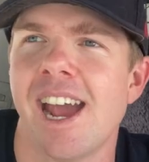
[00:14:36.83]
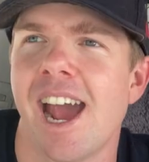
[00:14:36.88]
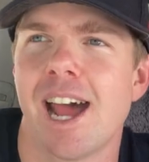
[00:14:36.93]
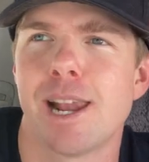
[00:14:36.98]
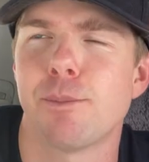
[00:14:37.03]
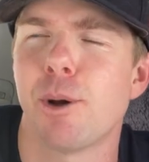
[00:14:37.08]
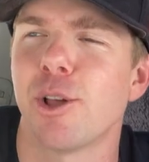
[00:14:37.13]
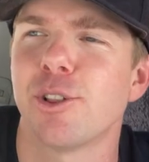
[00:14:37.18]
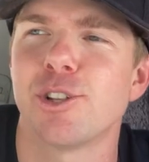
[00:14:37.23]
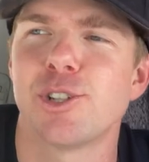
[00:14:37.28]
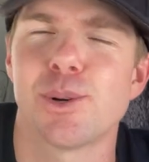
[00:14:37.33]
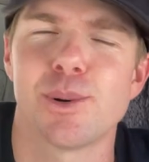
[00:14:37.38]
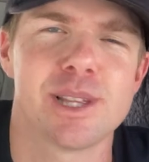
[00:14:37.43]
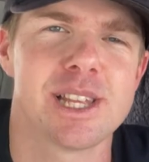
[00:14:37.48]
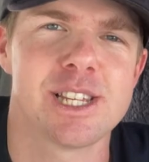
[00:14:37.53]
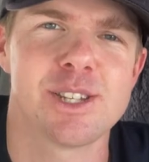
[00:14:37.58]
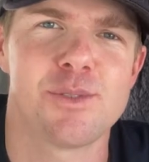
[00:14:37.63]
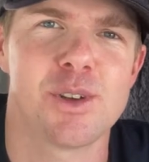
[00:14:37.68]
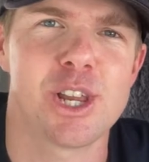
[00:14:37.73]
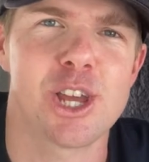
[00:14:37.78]
And I'm only
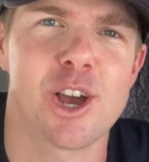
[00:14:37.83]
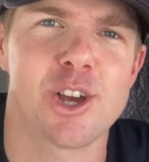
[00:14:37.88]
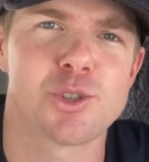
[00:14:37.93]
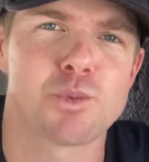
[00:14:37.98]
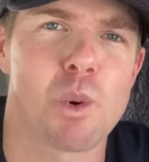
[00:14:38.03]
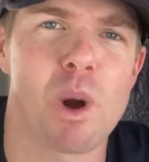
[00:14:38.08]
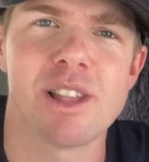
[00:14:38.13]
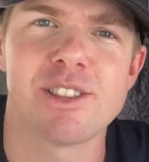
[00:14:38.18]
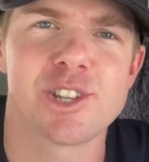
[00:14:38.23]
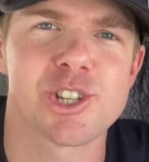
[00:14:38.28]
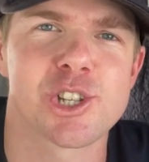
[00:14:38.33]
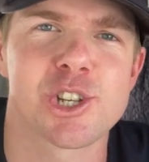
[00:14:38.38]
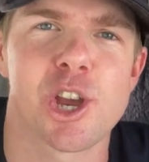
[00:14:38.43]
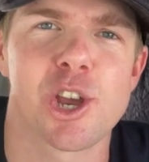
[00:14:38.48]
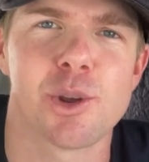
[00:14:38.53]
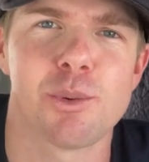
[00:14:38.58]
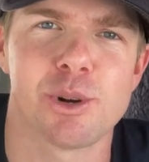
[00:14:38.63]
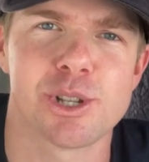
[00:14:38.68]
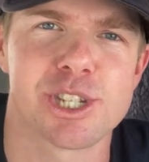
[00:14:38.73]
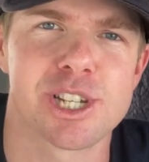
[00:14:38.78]
doing these videos, one, to
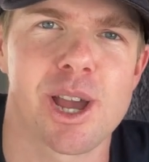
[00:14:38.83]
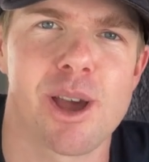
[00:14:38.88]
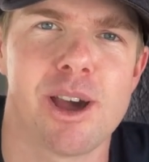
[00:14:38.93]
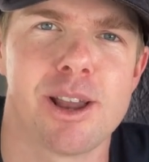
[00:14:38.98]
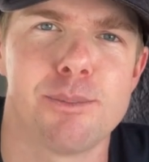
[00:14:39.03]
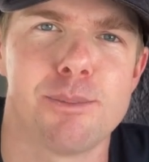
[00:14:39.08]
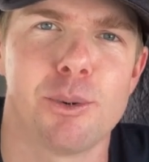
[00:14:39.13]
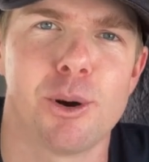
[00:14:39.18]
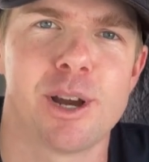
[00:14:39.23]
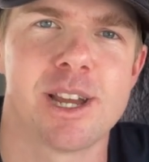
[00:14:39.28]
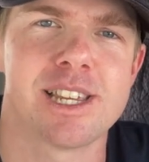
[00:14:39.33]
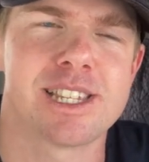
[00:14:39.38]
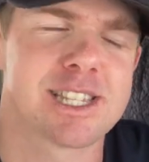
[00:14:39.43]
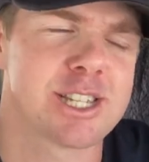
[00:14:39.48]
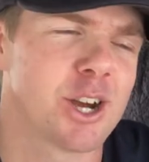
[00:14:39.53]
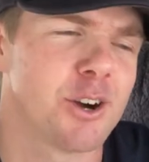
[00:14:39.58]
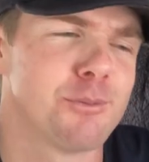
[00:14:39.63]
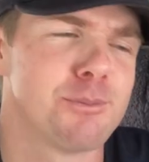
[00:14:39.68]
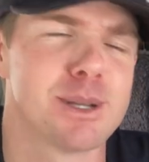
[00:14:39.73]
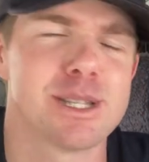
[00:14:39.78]
show you what to go out and buy
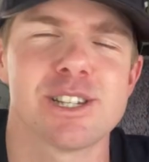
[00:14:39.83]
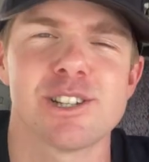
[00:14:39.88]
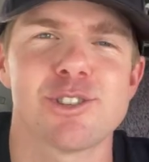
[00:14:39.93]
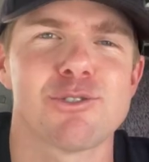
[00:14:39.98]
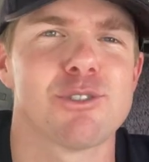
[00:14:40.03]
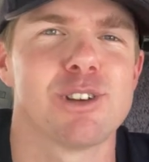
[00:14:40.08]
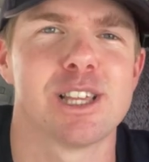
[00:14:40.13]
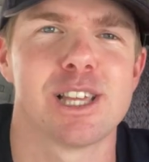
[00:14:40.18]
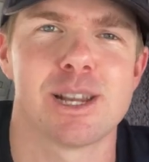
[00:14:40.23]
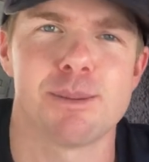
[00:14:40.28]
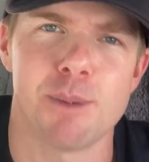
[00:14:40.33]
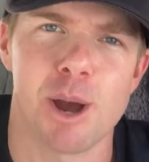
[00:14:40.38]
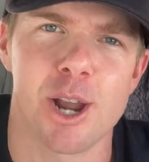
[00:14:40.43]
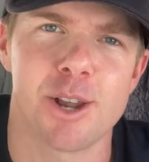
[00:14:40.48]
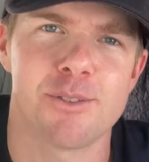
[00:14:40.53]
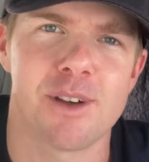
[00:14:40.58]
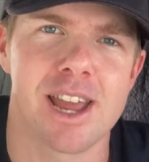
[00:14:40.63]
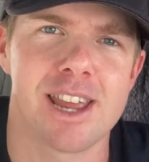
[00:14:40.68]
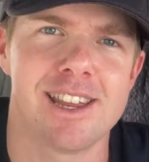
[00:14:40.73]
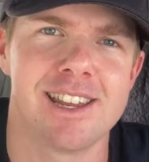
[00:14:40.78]
yourself, but just really to
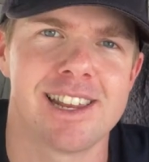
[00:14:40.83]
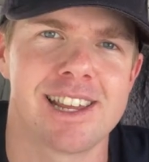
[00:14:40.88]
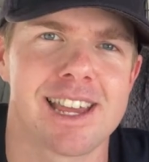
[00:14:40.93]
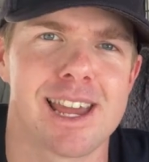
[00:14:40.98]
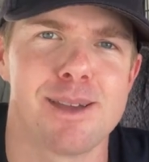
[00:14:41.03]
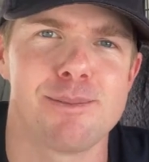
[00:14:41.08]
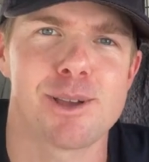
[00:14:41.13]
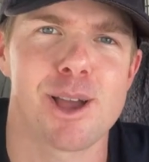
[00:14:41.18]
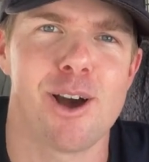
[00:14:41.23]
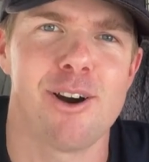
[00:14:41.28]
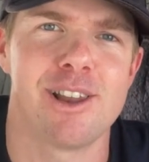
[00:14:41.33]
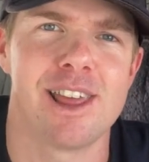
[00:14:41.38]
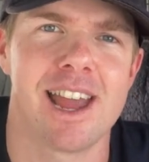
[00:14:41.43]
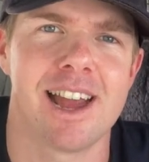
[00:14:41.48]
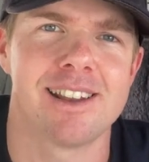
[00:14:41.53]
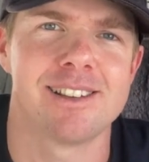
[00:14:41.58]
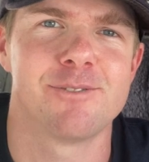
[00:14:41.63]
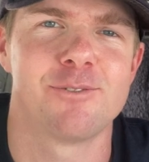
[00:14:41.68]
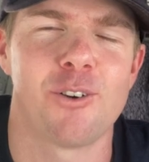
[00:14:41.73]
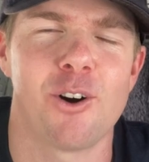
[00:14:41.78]
motivate you to keep going
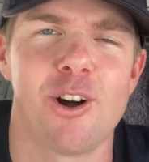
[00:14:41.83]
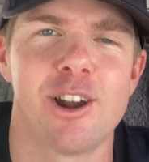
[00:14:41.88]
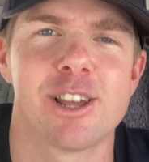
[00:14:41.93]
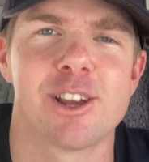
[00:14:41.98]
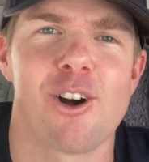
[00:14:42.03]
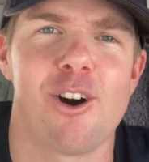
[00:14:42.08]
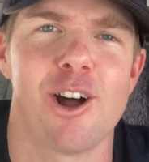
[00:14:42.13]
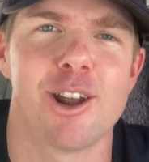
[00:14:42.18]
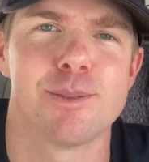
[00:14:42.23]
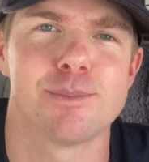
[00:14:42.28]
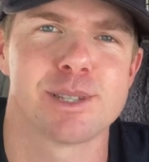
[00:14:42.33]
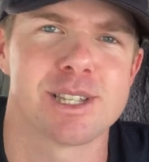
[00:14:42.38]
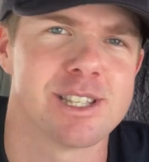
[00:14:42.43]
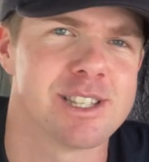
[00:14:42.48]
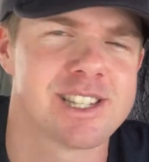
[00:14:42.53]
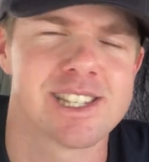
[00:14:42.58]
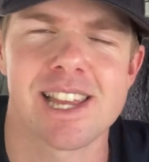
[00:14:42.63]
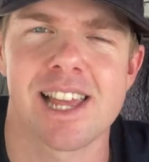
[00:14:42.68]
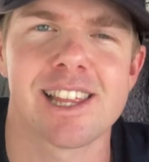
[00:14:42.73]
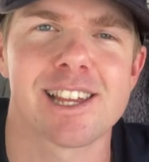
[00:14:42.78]
out and finding items
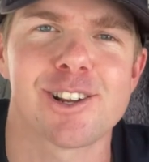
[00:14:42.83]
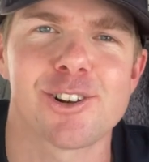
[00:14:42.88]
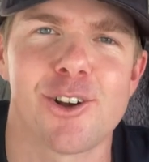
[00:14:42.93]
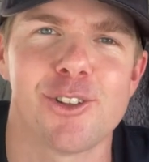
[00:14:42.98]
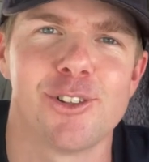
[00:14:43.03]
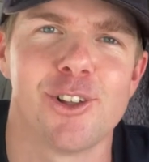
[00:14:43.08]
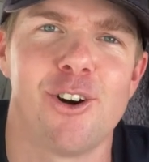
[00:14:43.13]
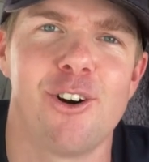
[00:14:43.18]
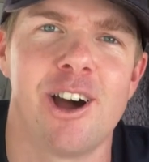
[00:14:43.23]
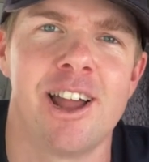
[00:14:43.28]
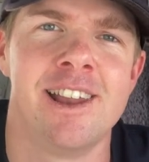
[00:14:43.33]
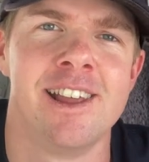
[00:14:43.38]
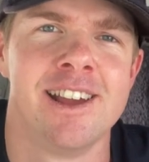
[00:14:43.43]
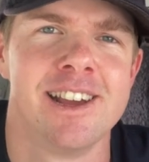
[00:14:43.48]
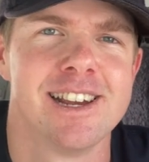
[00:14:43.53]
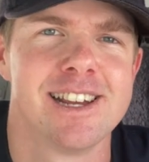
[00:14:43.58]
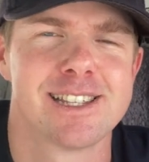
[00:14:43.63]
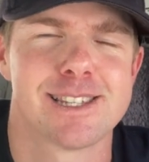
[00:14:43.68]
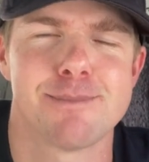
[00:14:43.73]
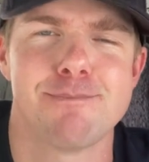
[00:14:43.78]
and selling it online
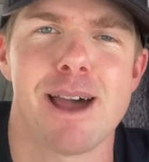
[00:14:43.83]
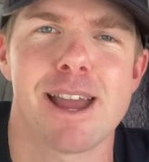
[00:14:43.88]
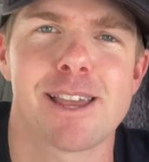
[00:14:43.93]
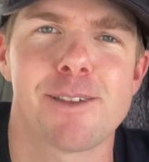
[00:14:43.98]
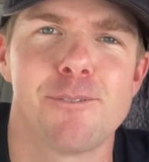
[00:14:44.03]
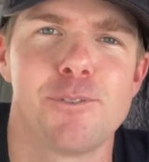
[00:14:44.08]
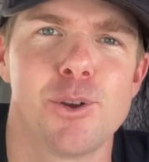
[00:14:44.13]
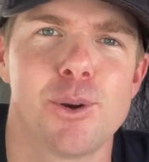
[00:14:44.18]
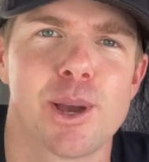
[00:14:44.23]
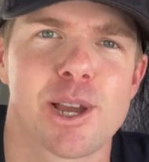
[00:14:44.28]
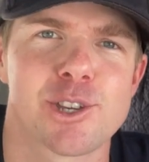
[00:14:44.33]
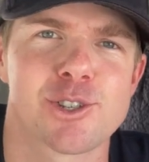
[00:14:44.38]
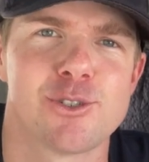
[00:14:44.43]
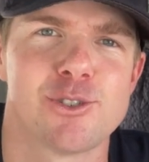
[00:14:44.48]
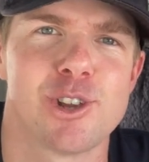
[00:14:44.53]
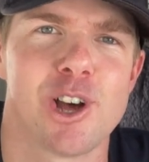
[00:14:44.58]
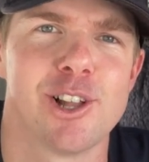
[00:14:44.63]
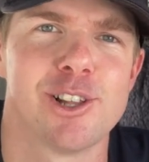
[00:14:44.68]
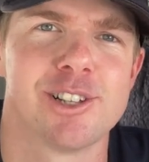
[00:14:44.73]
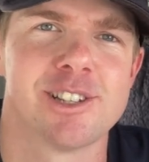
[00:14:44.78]
to make a few
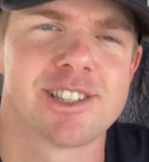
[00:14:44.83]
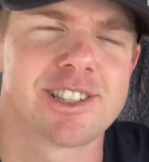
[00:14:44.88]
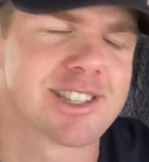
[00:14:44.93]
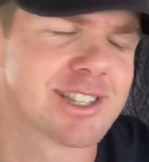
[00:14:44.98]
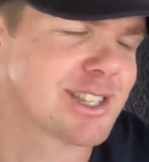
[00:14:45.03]
extra dollars.